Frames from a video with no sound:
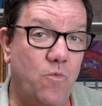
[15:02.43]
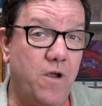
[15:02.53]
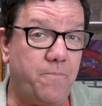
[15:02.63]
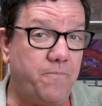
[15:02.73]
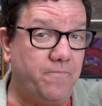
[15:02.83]

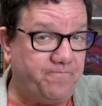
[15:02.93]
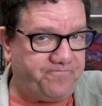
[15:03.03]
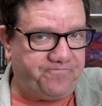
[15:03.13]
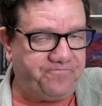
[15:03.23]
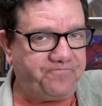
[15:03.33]
where
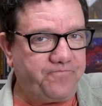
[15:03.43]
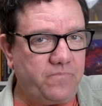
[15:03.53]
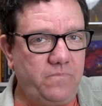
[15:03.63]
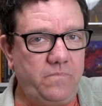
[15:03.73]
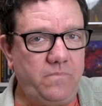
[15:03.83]

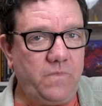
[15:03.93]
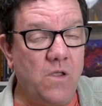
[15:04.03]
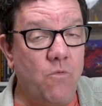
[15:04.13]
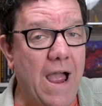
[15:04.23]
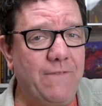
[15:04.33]

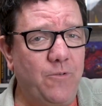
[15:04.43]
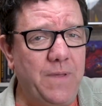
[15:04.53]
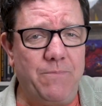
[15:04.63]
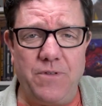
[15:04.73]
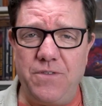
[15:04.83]
rival
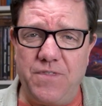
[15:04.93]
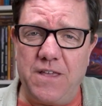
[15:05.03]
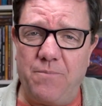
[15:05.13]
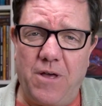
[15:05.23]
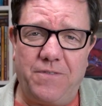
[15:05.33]
people, you
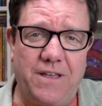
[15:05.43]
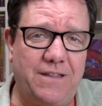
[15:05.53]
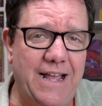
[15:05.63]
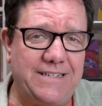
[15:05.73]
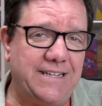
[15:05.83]
think about the
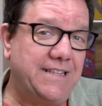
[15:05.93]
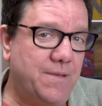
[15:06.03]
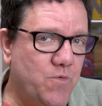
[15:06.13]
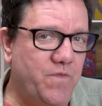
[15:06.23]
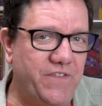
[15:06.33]
classic, in the
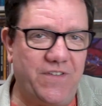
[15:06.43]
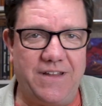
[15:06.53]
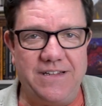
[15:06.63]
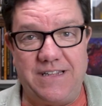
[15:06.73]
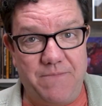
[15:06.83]
movies at
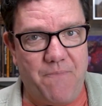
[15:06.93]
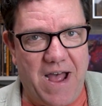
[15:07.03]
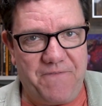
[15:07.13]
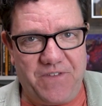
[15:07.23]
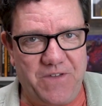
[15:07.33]
least, the
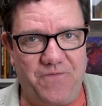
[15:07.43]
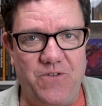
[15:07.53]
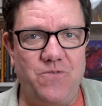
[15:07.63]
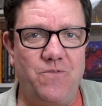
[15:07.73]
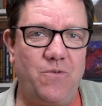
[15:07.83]
mafia
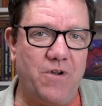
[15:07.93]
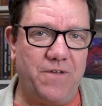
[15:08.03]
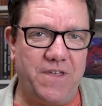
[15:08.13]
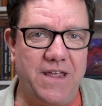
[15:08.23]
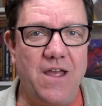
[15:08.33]
funeral where
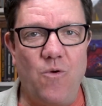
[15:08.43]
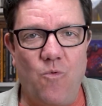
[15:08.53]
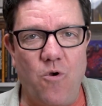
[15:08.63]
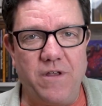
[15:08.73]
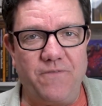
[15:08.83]
the
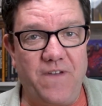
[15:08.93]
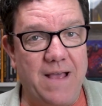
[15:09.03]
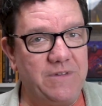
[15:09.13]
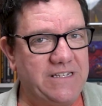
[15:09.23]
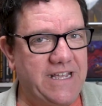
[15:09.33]
warring
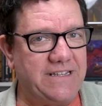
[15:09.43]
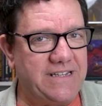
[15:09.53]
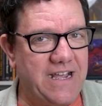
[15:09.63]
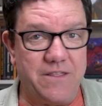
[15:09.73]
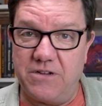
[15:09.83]
families get
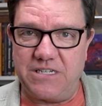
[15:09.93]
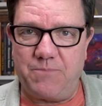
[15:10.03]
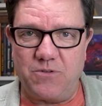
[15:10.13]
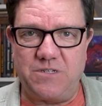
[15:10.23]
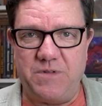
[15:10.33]
together. It's
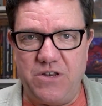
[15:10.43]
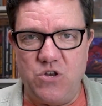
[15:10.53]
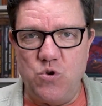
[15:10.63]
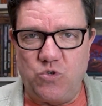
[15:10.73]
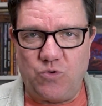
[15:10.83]
supposed to be
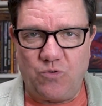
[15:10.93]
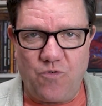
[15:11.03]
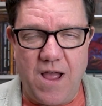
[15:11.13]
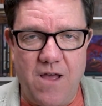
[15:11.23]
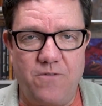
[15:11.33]
neutral
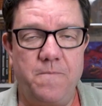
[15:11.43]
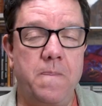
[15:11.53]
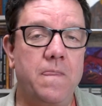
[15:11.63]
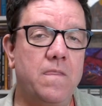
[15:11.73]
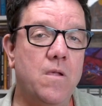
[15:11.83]
ground,
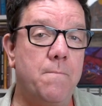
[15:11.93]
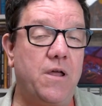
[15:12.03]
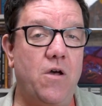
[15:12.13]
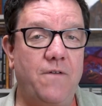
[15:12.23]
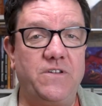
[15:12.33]

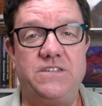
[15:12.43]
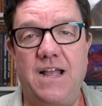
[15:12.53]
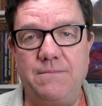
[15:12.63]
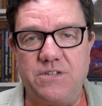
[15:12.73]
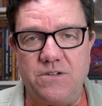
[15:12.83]
but
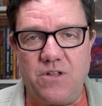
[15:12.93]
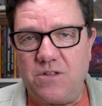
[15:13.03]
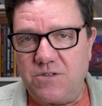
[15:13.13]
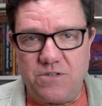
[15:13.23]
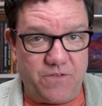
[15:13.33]
oftentimes there's all
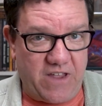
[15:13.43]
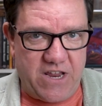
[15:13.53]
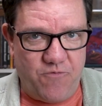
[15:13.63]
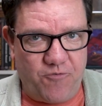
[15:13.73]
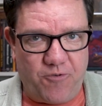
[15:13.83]
sorts of
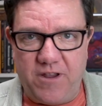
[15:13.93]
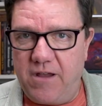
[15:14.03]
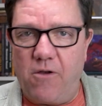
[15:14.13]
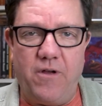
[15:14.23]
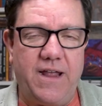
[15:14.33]

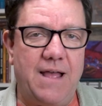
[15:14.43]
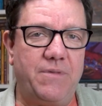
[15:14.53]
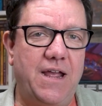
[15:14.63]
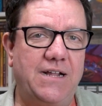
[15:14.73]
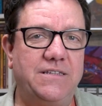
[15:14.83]
intrigue going on
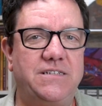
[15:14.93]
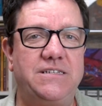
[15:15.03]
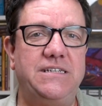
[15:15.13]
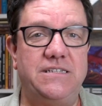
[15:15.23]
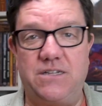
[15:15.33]
behind the
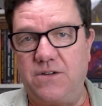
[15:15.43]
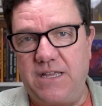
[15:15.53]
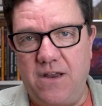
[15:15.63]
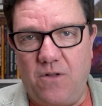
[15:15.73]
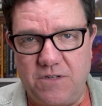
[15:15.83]
scenes. There
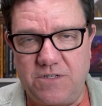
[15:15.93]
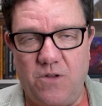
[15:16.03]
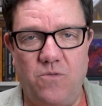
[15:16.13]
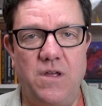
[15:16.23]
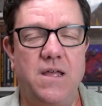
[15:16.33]
can
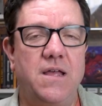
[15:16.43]
also